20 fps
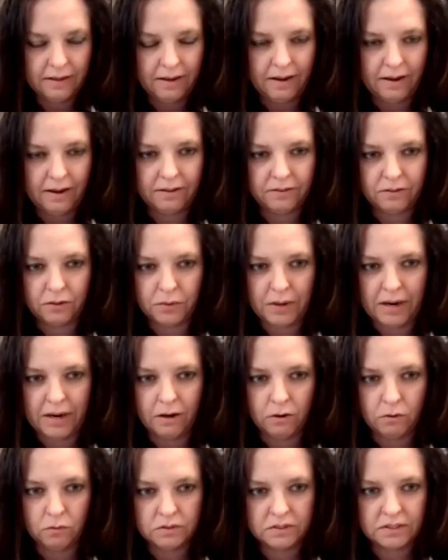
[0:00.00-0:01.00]
And the
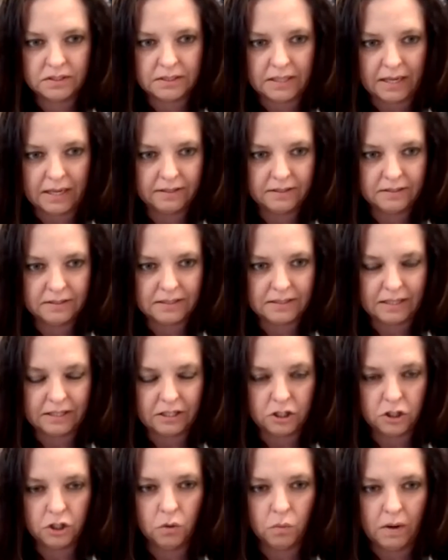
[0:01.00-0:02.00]
Crown said is that,
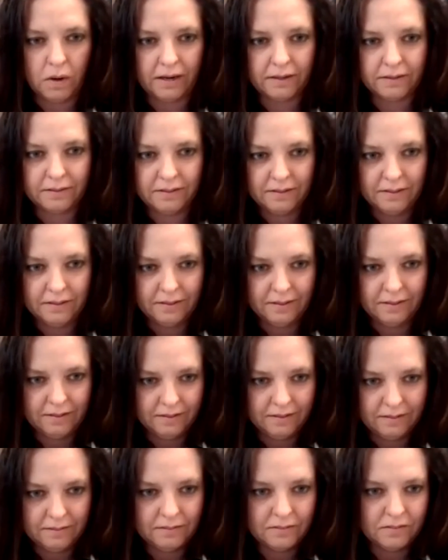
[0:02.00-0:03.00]
you know what,
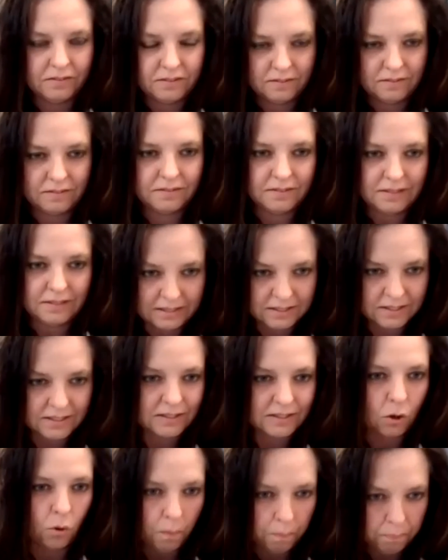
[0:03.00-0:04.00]
this
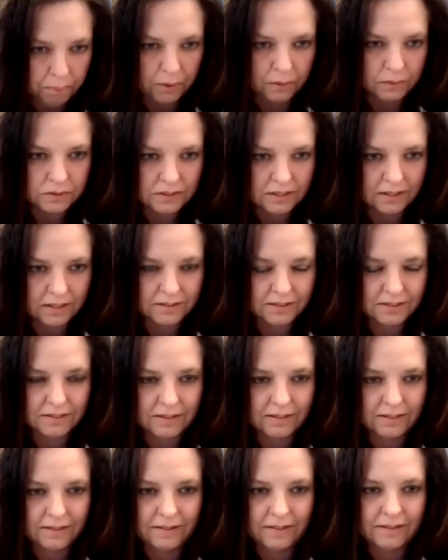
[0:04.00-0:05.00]
whole process
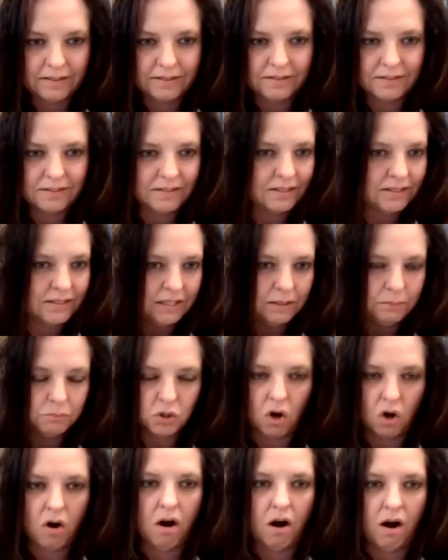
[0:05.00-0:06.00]
seems
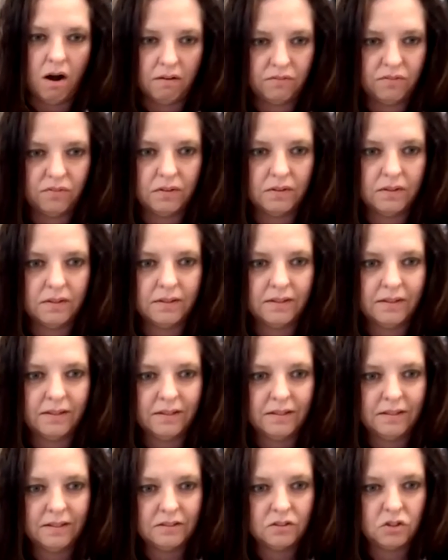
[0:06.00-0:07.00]
off.
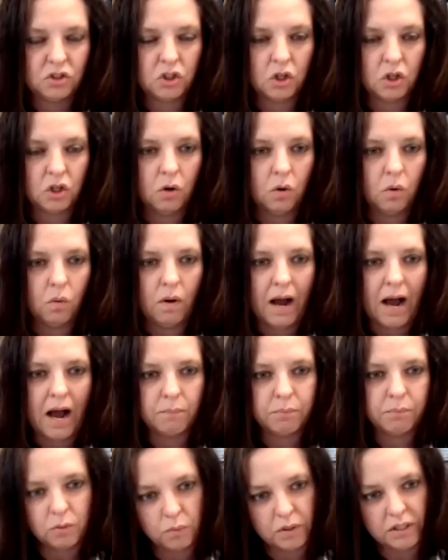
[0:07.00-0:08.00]
So how
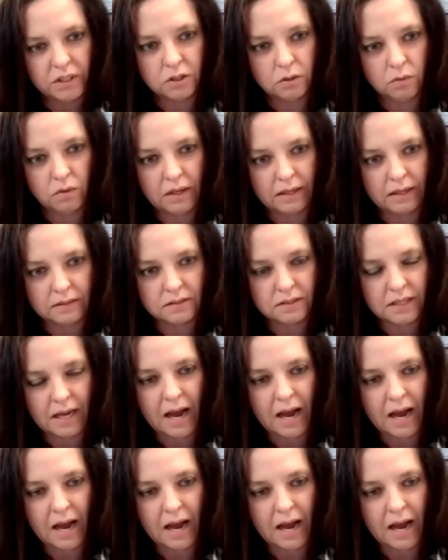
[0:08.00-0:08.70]
about we do this?